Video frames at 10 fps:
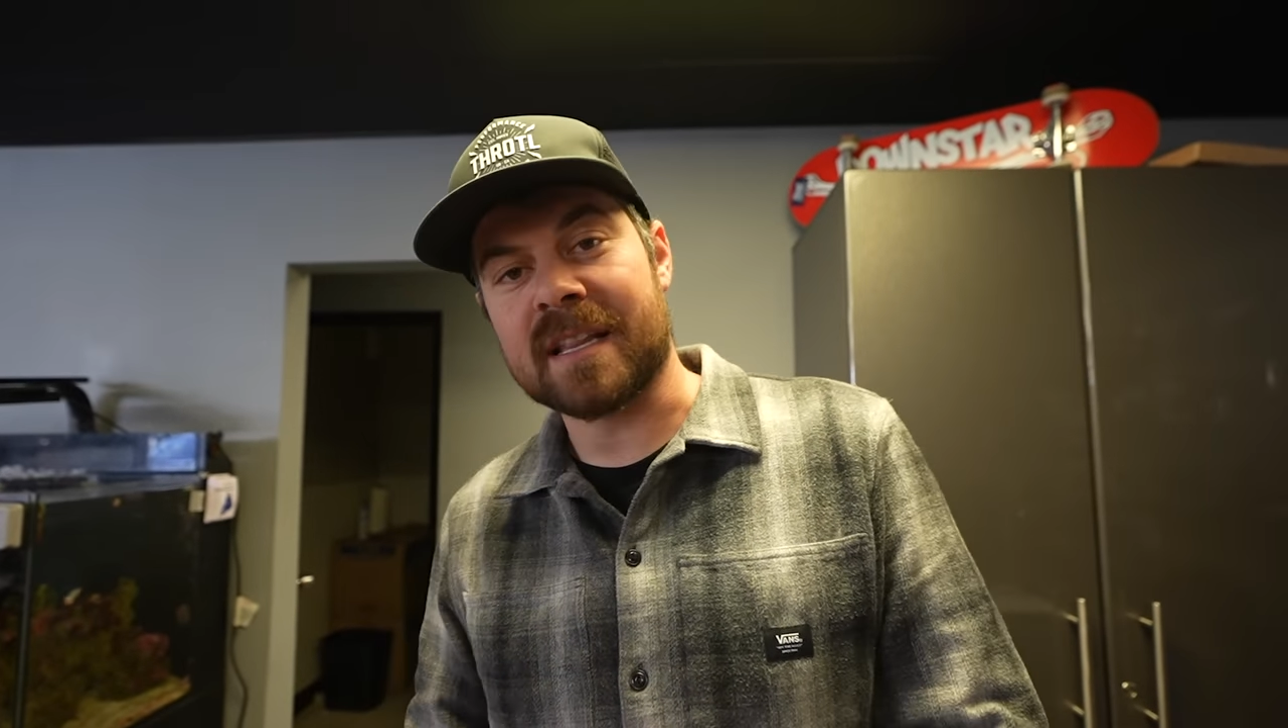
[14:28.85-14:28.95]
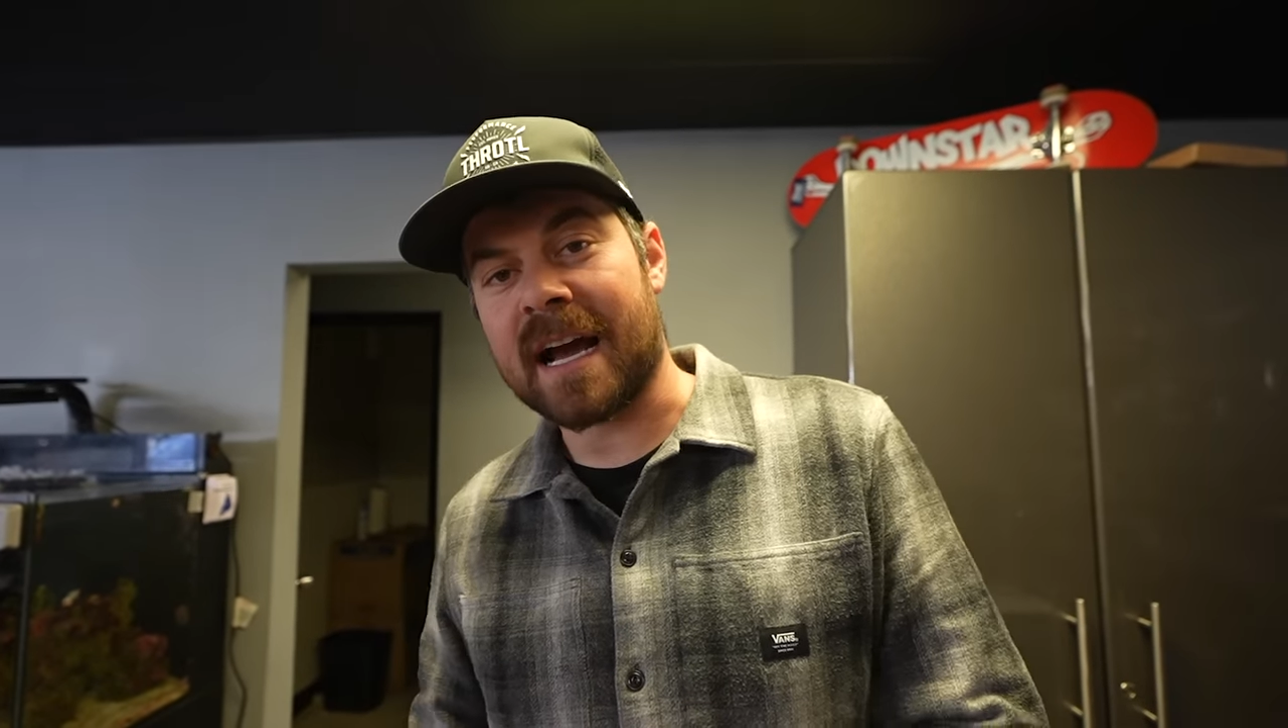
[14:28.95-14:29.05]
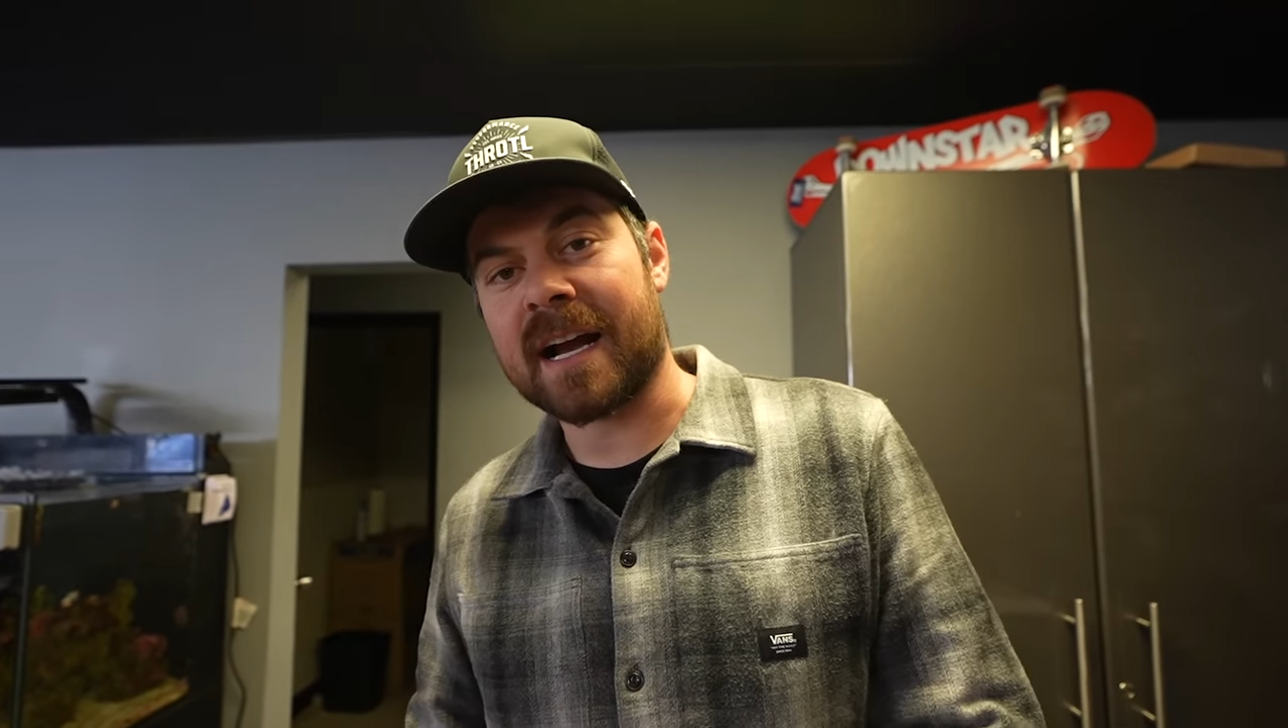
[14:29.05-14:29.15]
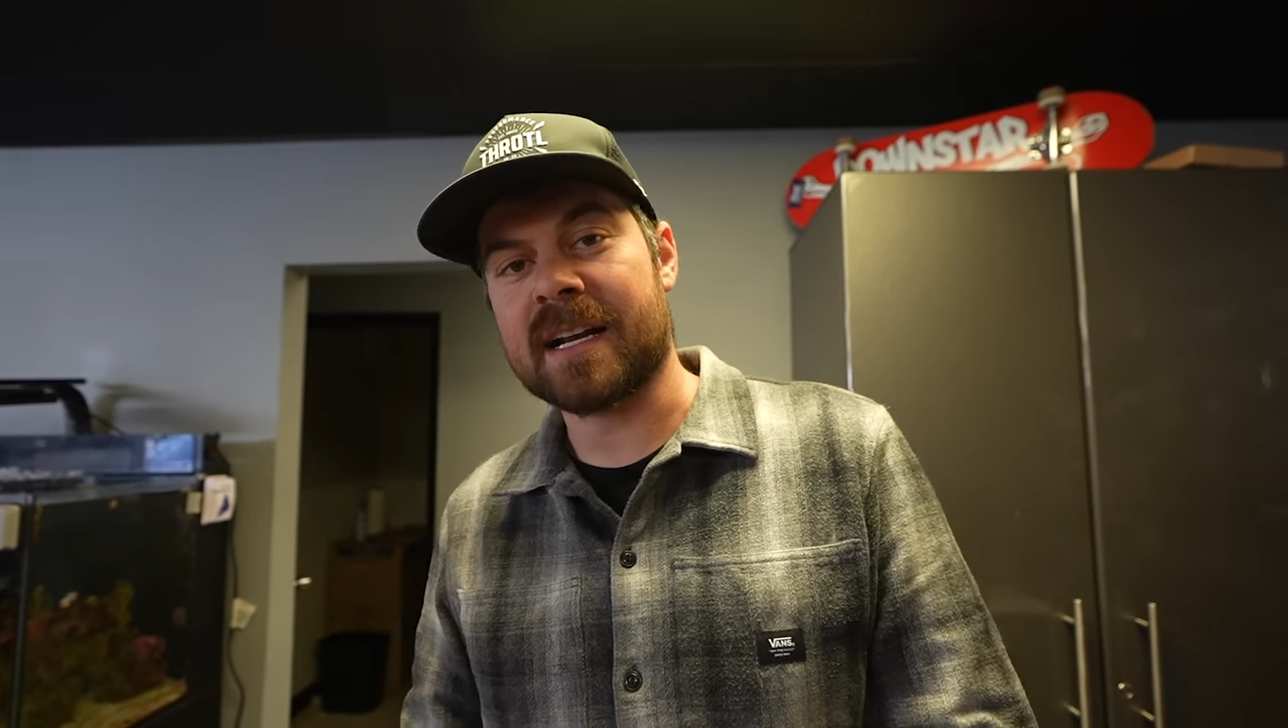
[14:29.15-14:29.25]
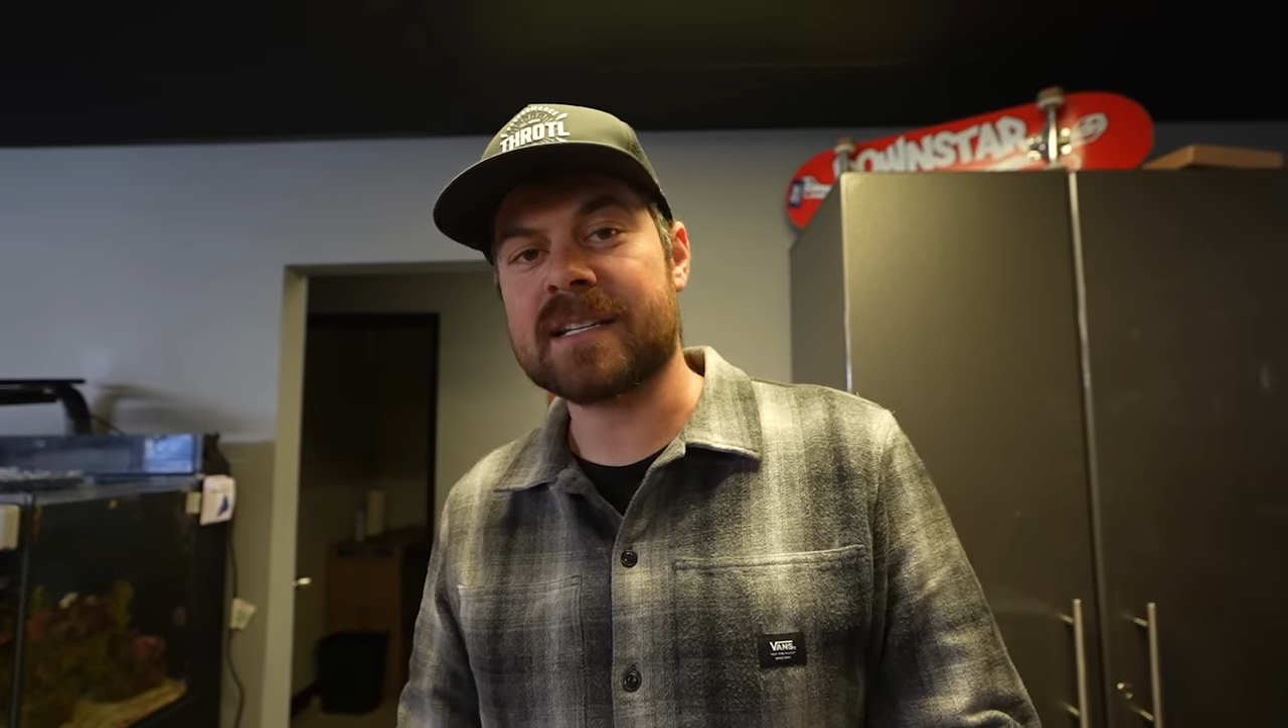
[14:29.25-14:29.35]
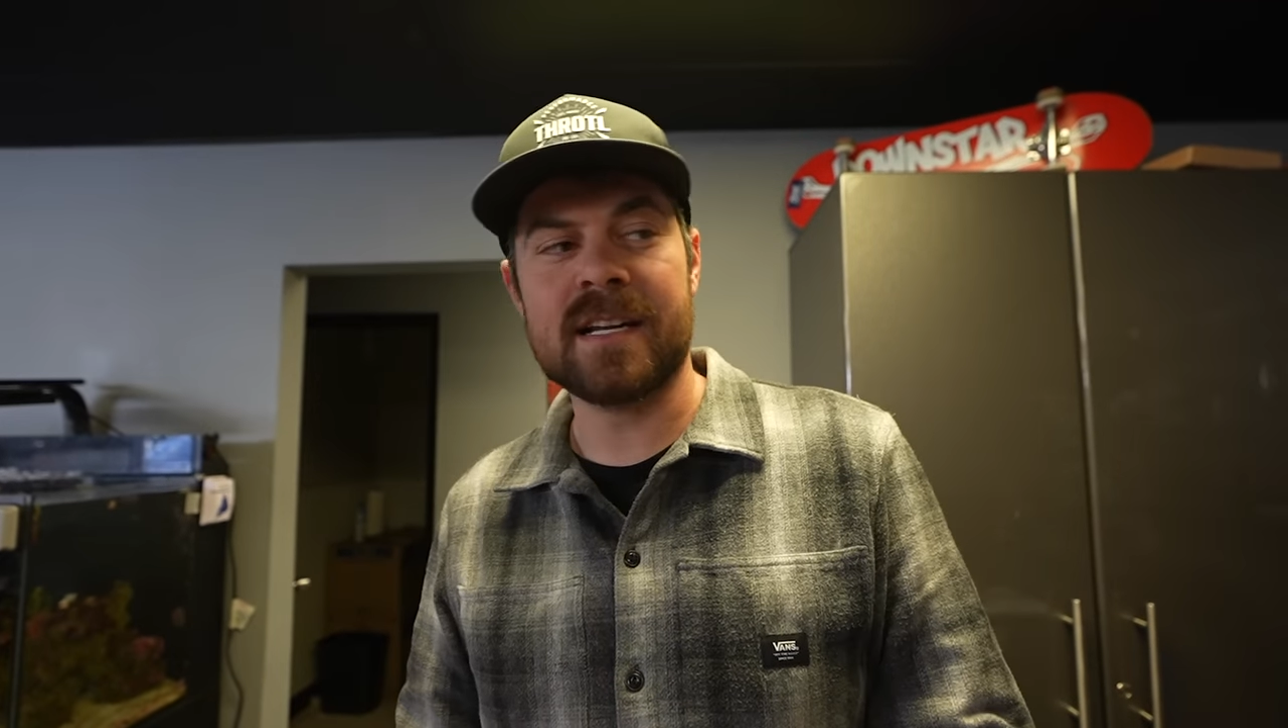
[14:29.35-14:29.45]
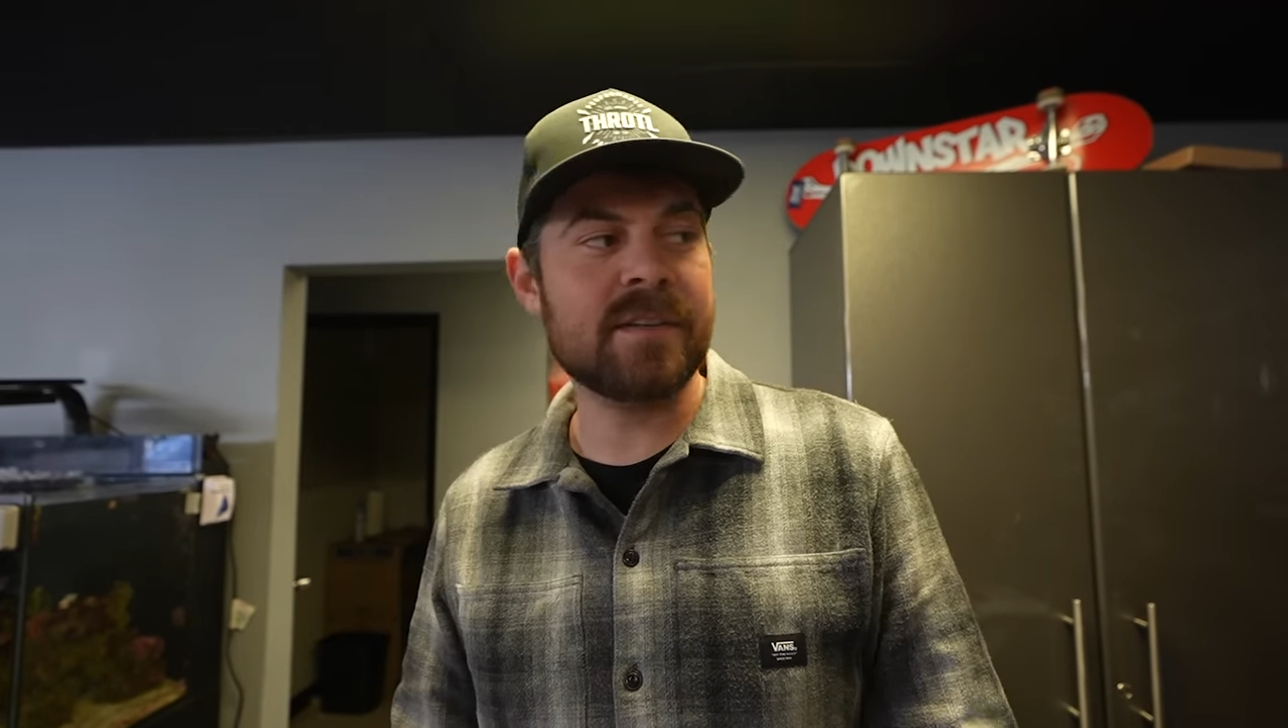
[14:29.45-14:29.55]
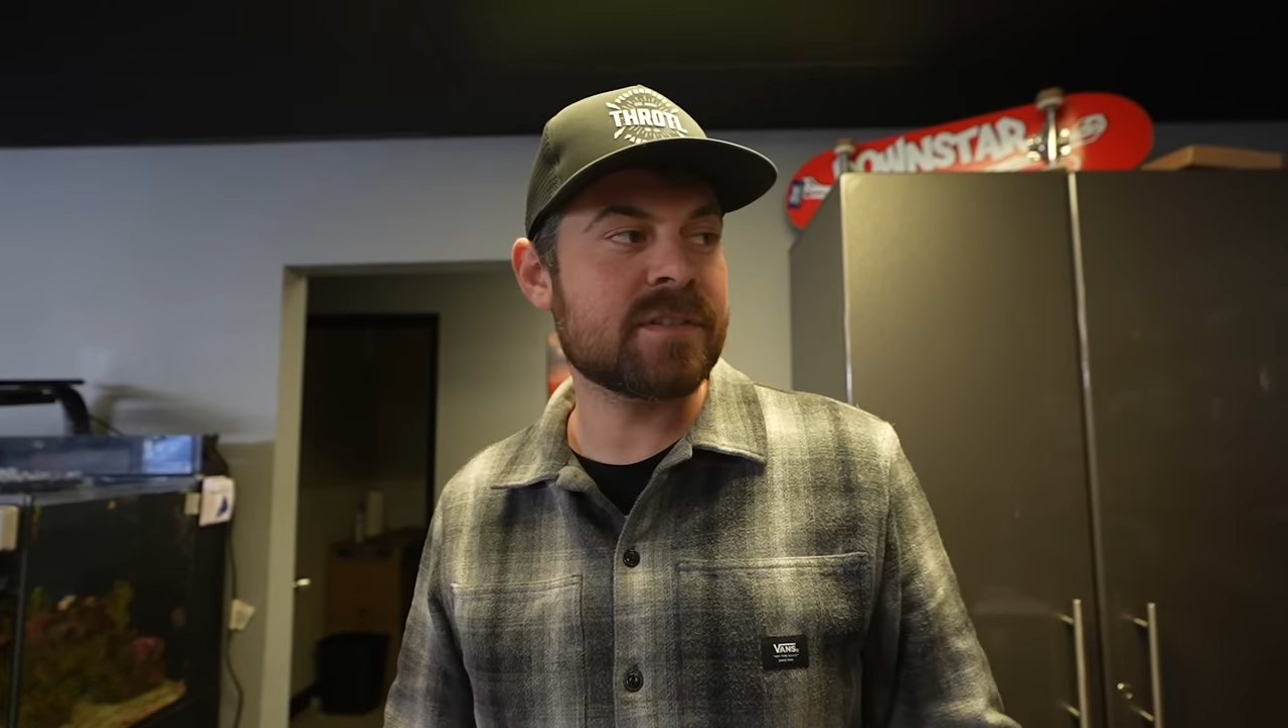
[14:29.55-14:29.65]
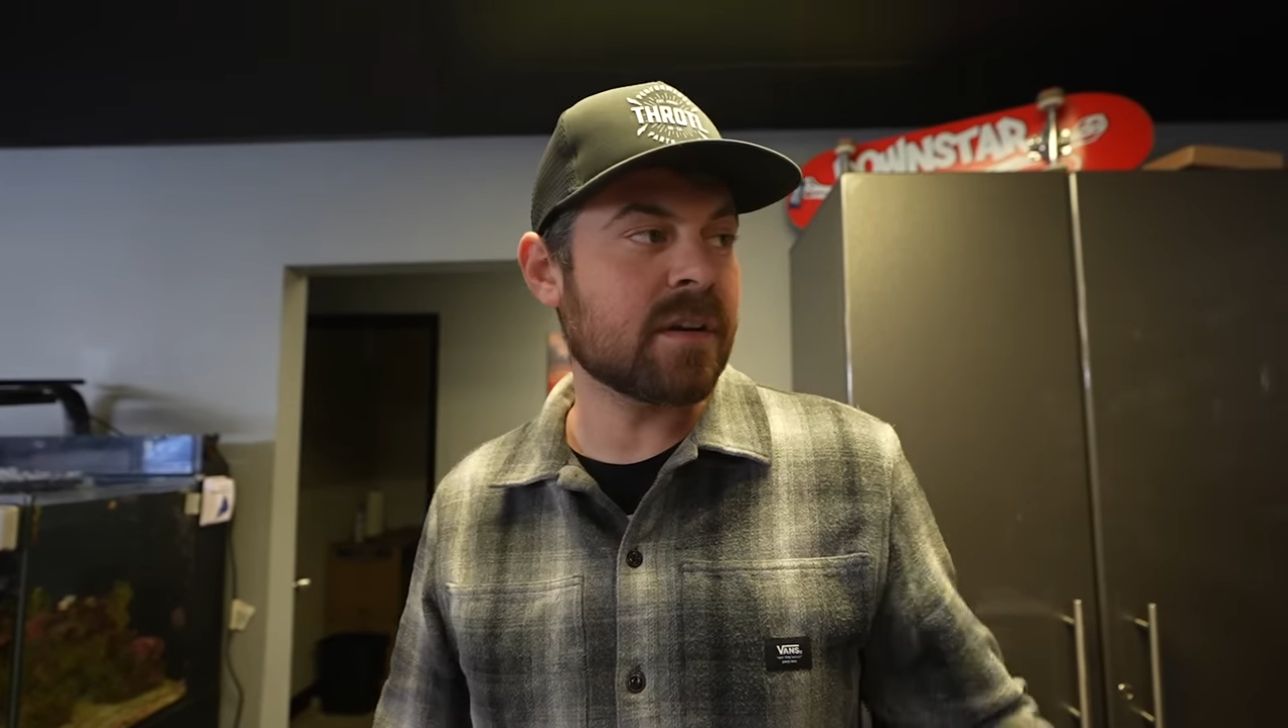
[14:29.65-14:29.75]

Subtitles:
and that kind of stuff.